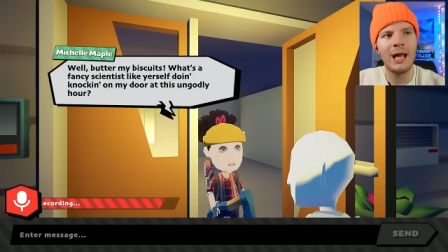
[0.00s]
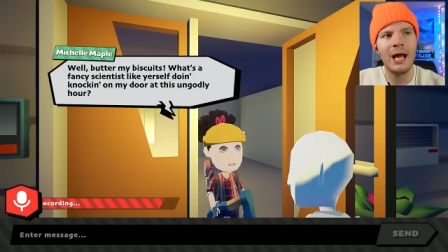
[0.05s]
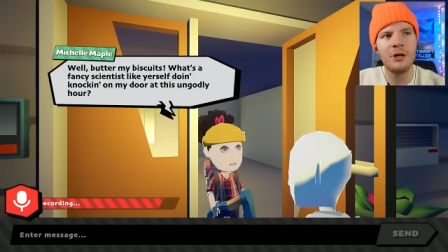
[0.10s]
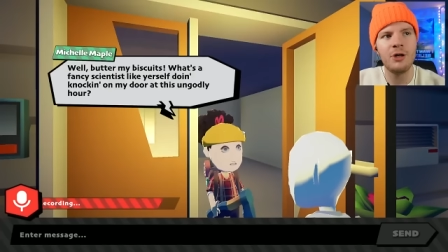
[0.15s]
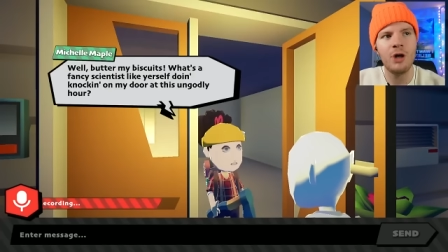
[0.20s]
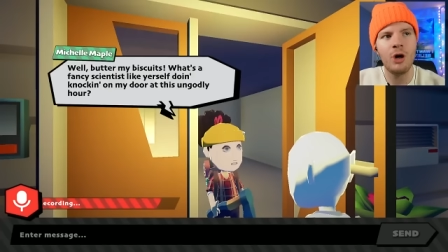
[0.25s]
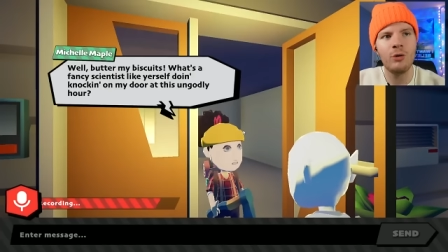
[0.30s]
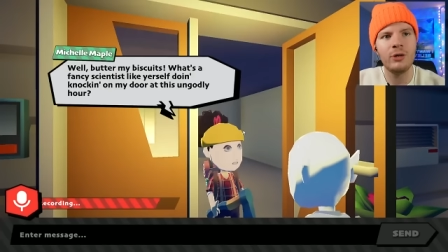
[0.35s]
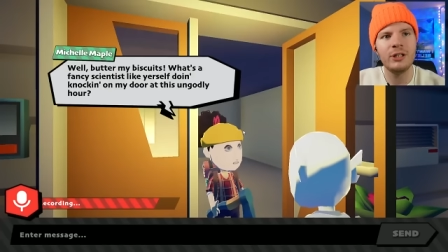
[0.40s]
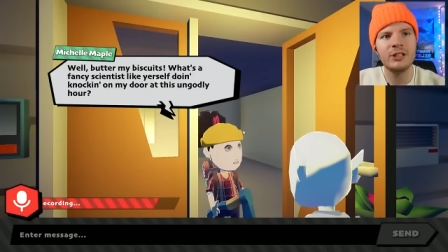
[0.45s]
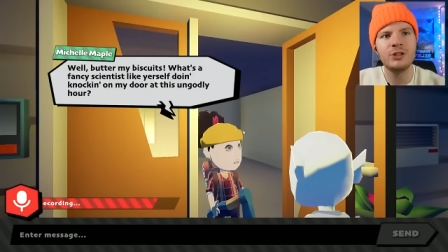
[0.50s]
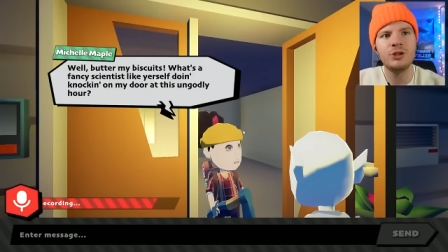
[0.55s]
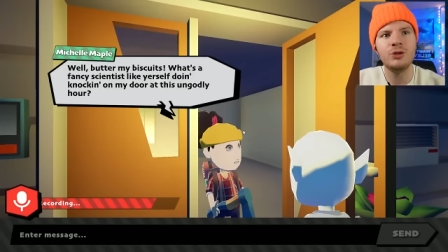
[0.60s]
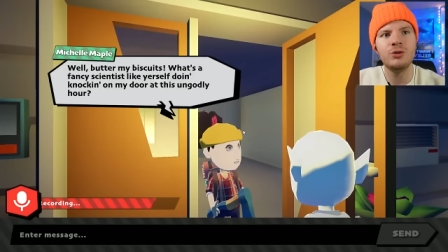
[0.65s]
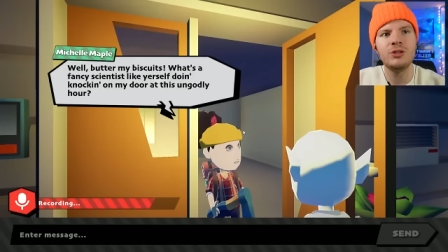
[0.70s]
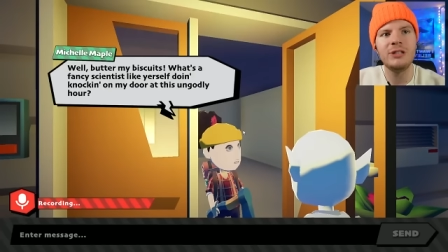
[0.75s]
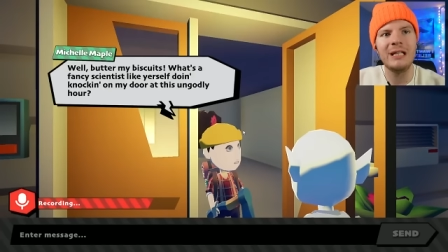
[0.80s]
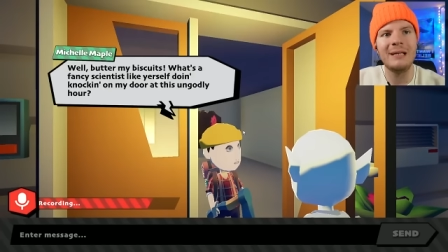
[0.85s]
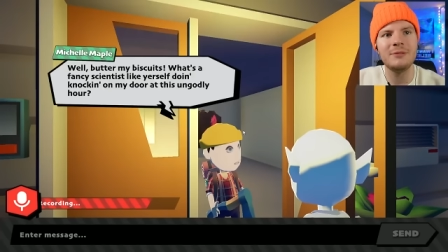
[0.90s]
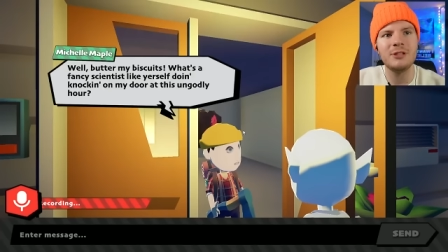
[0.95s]
I notice you
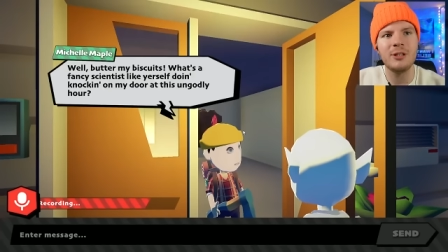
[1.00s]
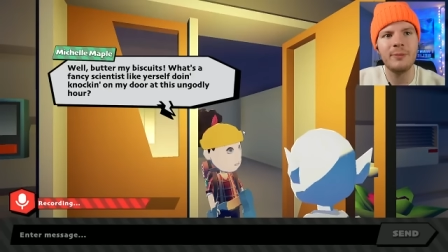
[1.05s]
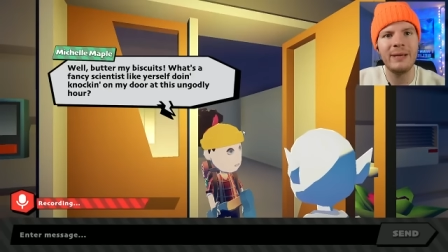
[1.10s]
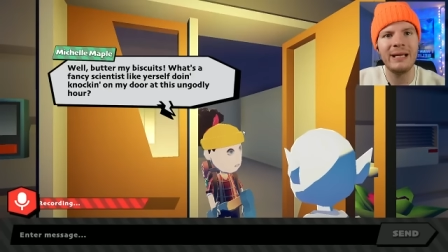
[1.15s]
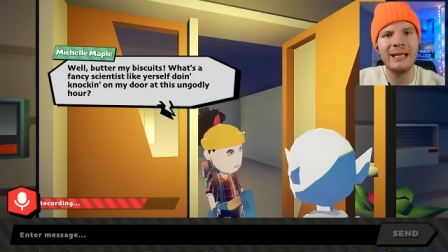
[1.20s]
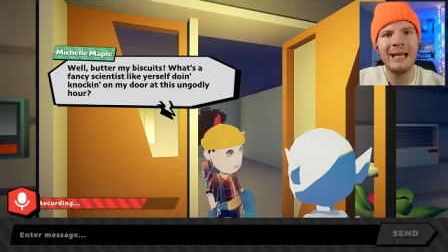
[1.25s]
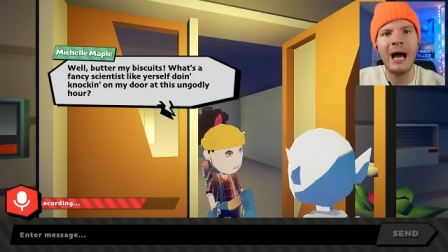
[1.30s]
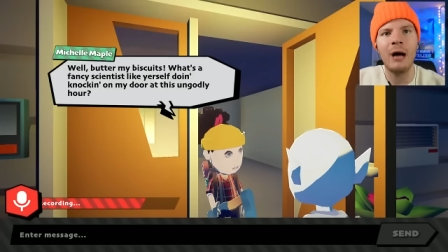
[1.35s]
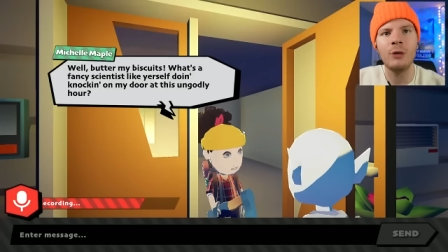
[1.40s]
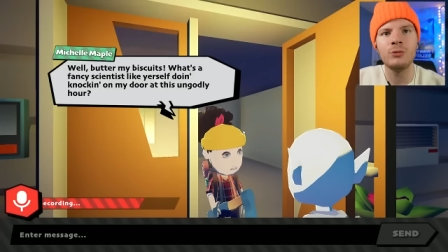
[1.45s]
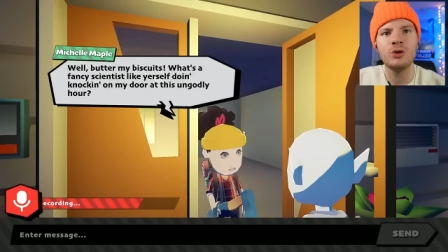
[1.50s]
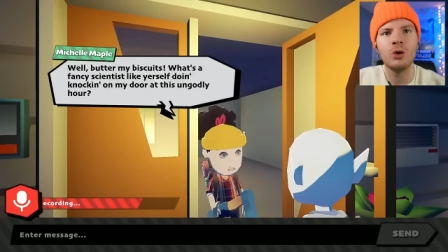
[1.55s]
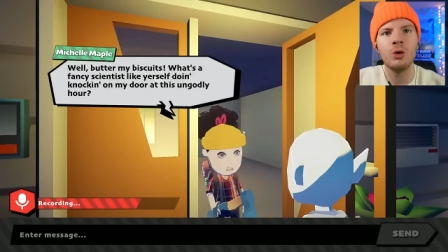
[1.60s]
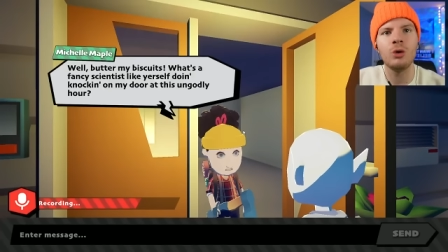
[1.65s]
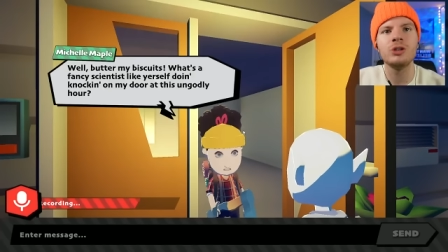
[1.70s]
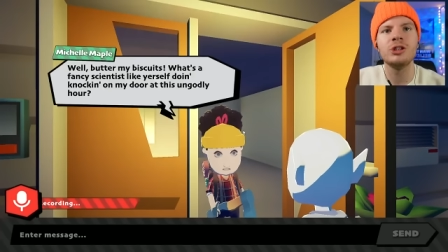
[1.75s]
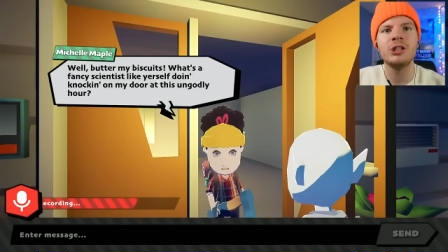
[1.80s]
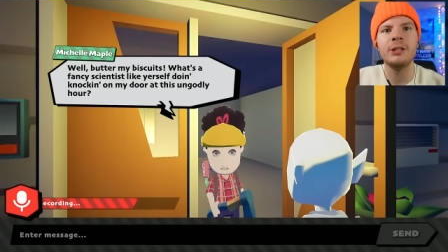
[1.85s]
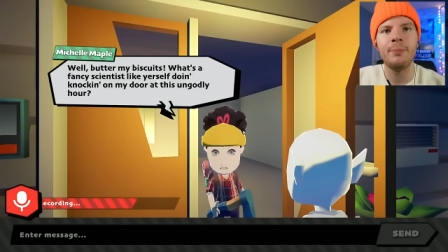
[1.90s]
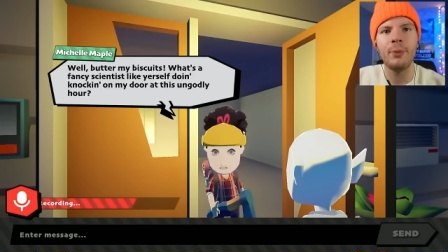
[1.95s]
seem to be an
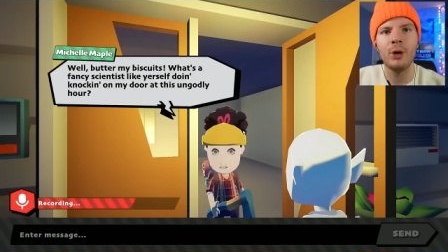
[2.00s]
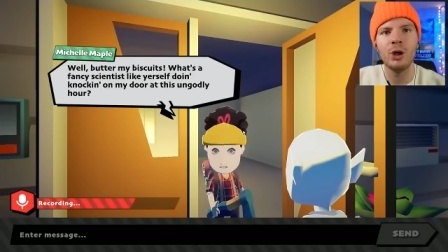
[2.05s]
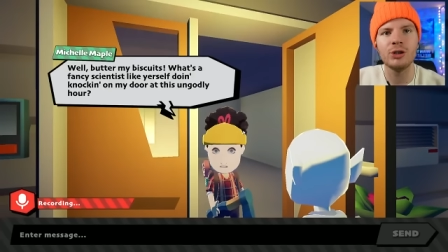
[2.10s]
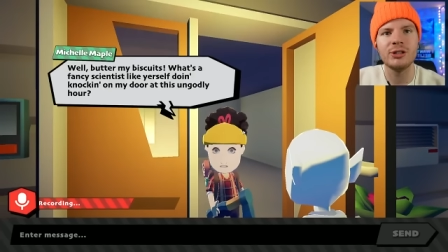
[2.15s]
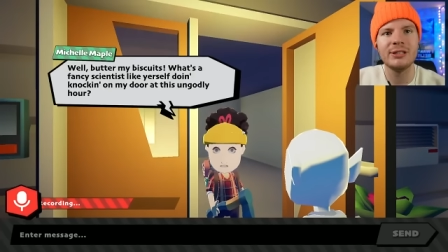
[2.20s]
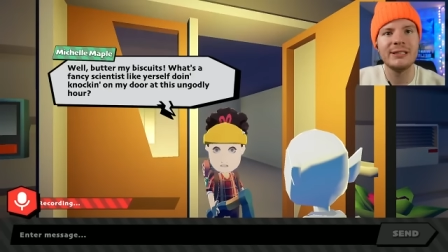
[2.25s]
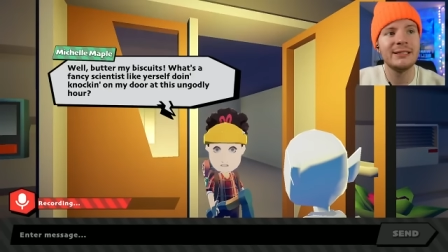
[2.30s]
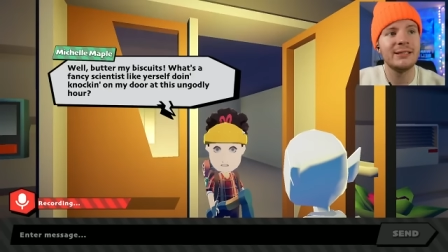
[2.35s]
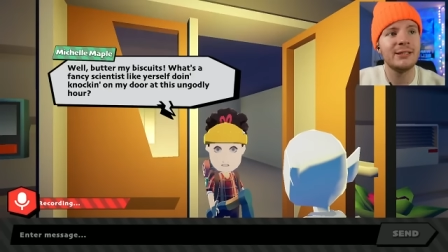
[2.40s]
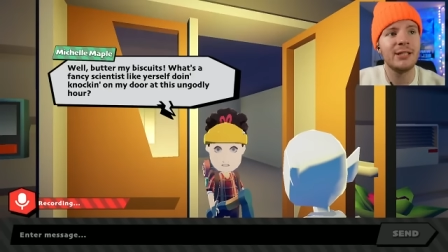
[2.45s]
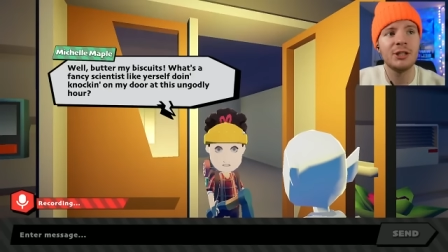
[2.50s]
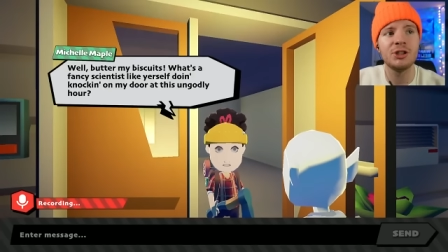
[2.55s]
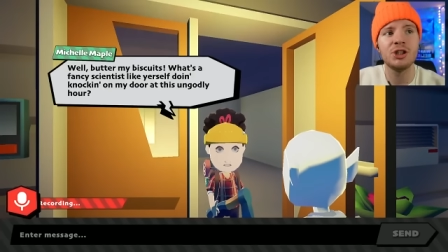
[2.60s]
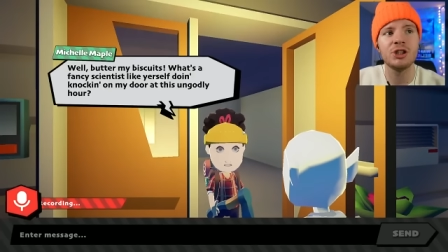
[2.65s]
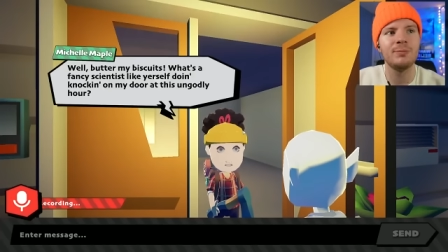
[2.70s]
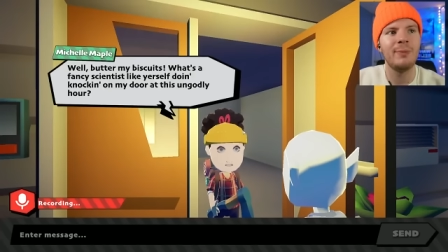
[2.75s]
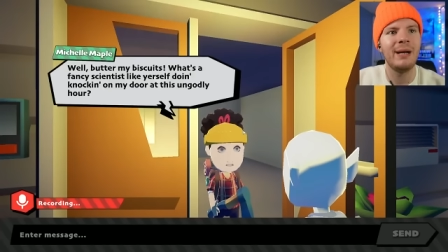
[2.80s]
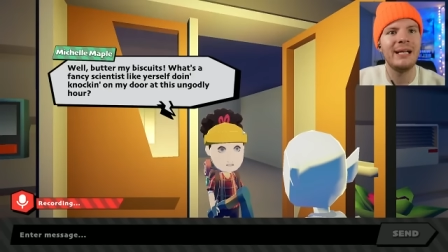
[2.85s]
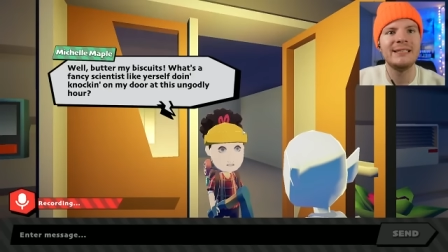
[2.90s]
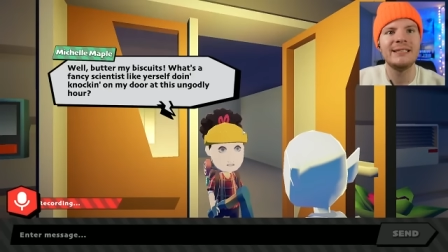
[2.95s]
outdoorsy person such
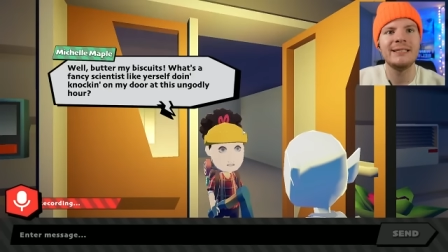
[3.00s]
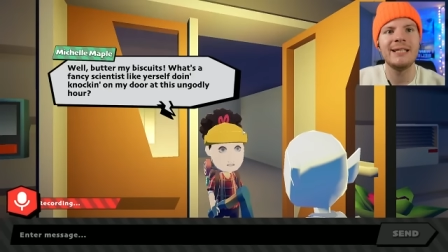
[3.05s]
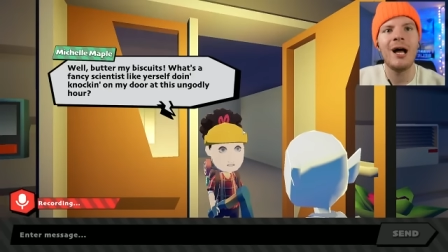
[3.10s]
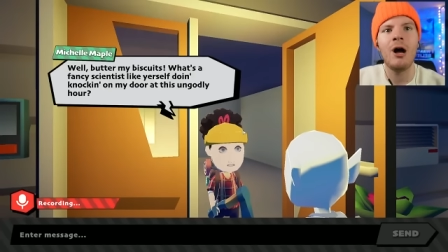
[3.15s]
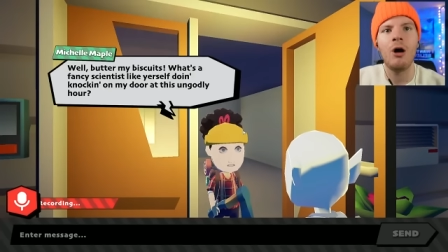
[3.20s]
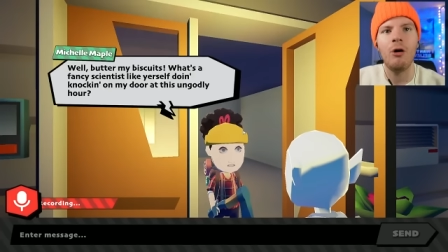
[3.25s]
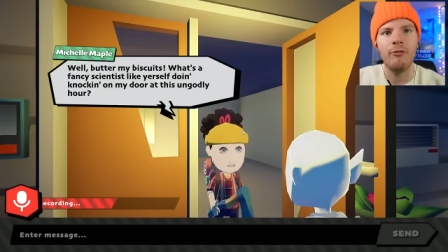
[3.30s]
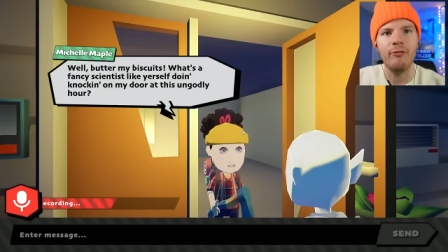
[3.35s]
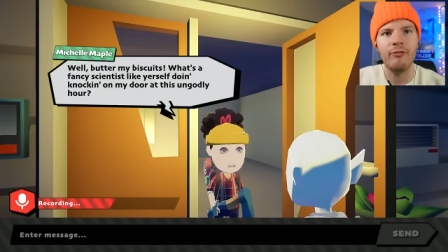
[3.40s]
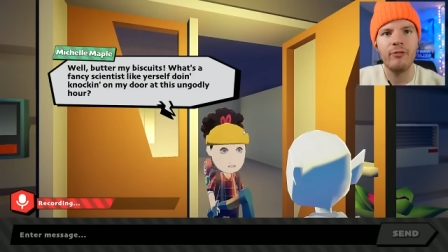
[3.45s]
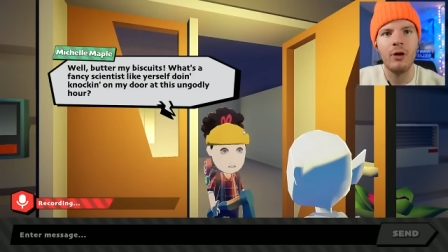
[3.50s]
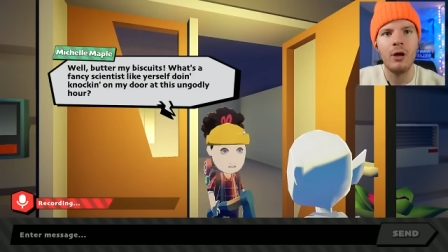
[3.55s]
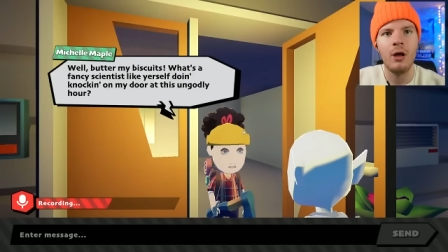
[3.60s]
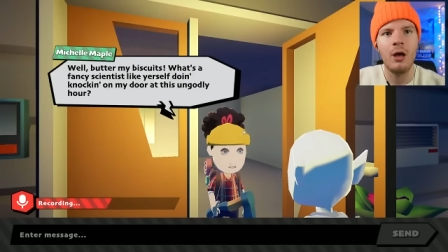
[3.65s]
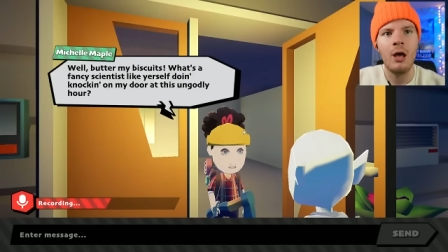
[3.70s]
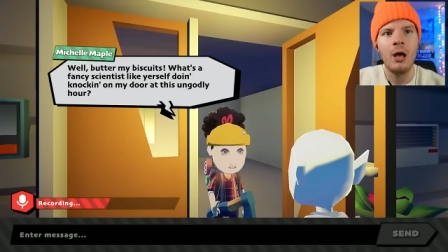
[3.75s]
as myself.